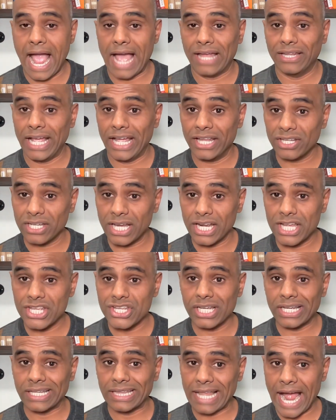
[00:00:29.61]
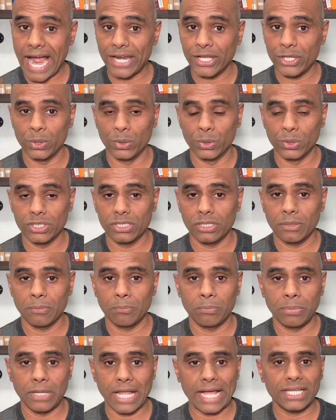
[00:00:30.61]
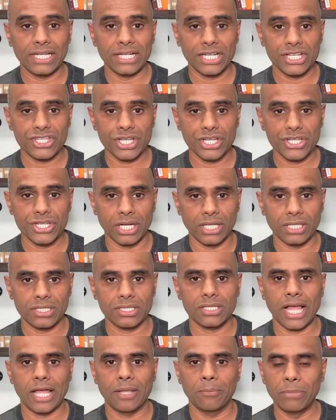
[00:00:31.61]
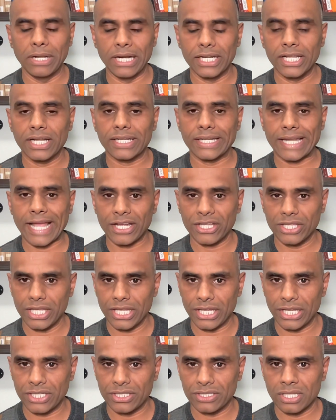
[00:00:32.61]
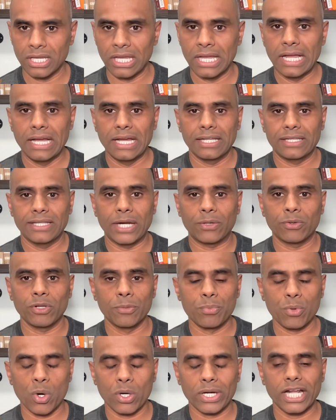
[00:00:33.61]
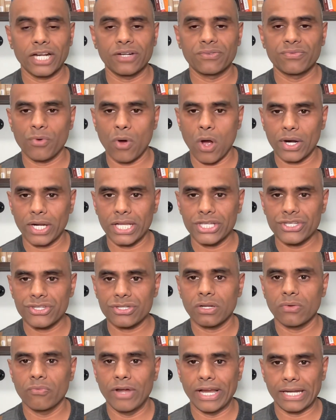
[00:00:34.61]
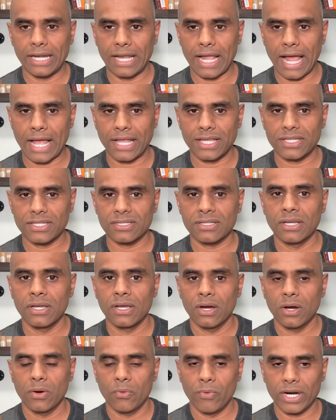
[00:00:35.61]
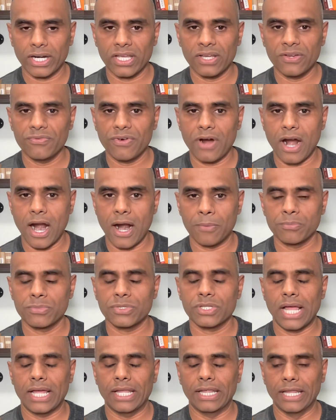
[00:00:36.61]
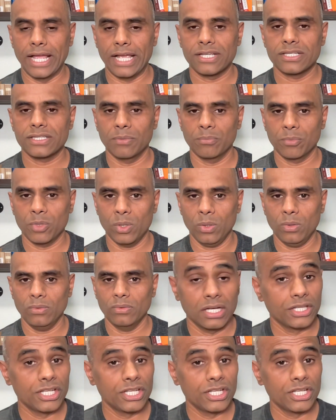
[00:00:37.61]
and encouraging land use, planning decisions, and building techniques that will protect forest, wetlands, working farms, and Lake Simcoe.